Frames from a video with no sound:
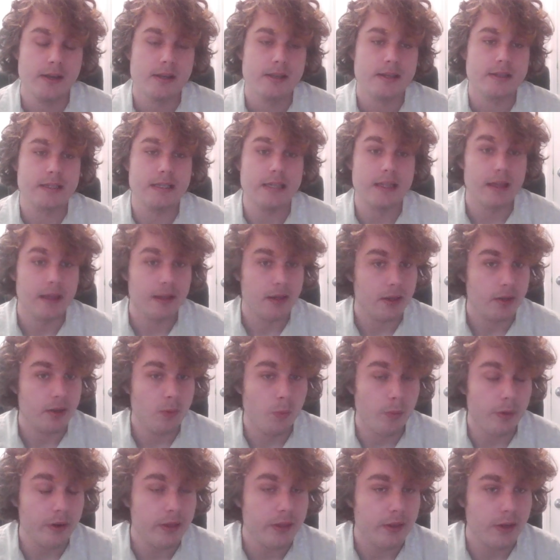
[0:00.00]
See,
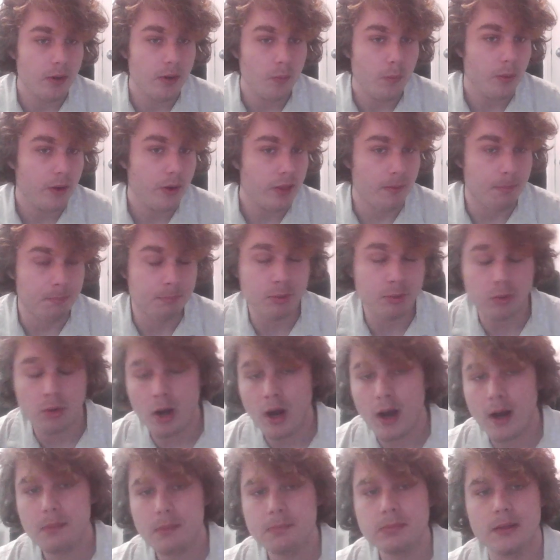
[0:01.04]
one of the
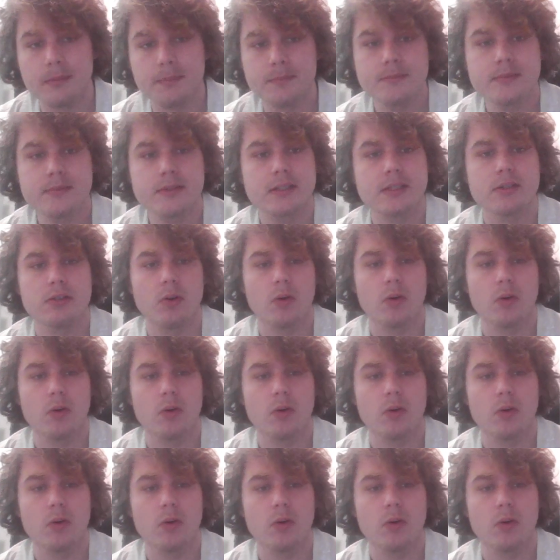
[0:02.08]
problems,